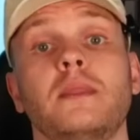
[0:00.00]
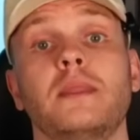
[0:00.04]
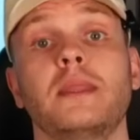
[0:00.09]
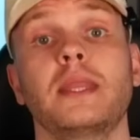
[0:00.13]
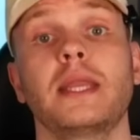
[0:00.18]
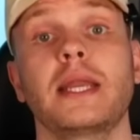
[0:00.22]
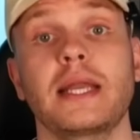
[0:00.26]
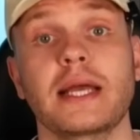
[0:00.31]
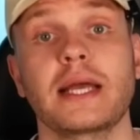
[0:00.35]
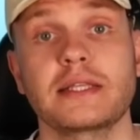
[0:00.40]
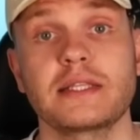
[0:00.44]

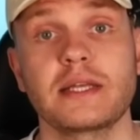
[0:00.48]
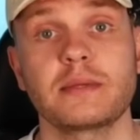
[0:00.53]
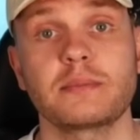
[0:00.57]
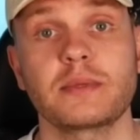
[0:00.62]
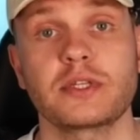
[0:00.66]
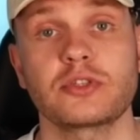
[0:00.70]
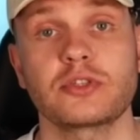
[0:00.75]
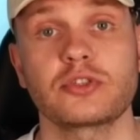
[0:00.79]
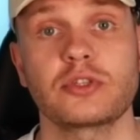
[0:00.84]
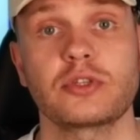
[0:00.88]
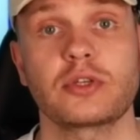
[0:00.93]
And as I
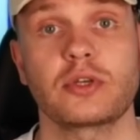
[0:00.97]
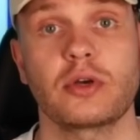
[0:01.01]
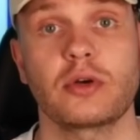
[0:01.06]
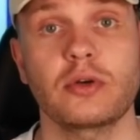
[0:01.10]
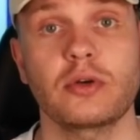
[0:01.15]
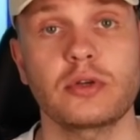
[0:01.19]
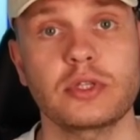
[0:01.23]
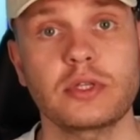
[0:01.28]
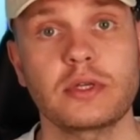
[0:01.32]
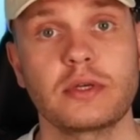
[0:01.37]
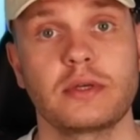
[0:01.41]
mentioned
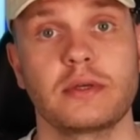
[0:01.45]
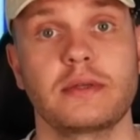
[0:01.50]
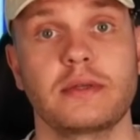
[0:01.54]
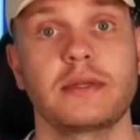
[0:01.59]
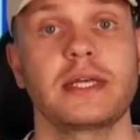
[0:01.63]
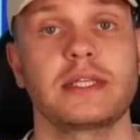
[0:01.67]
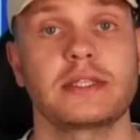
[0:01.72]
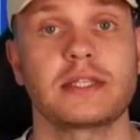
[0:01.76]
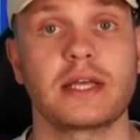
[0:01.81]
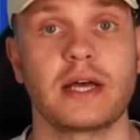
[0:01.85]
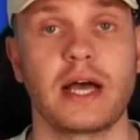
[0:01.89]
earlier,
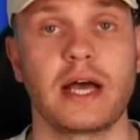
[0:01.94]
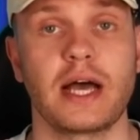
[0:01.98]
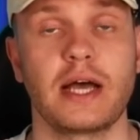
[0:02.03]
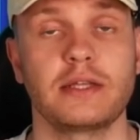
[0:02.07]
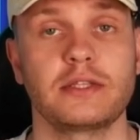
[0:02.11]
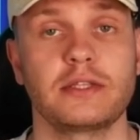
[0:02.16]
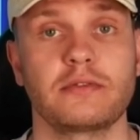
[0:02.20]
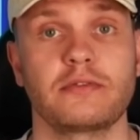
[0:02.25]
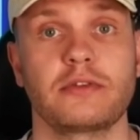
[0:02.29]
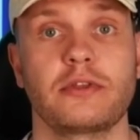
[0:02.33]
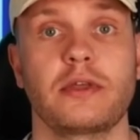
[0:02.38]
these are
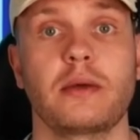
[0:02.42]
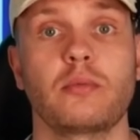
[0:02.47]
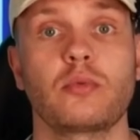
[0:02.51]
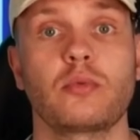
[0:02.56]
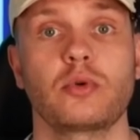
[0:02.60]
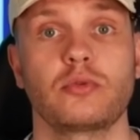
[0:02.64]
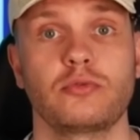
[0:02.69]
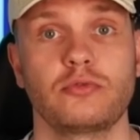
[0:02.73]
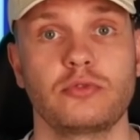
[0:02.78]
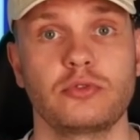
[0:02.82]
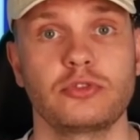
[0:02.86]
active
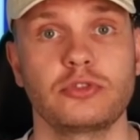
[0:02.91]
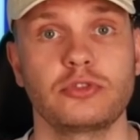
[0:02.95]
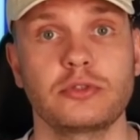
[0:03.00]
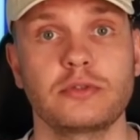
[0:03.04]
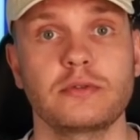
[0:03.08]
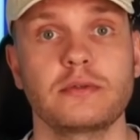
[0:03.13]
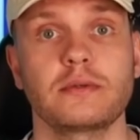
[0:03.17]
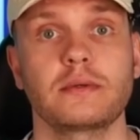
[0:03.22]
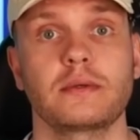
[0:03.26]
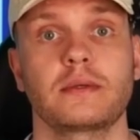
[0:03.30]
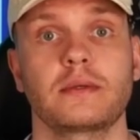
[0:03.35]

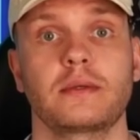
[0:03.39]
subwoofers.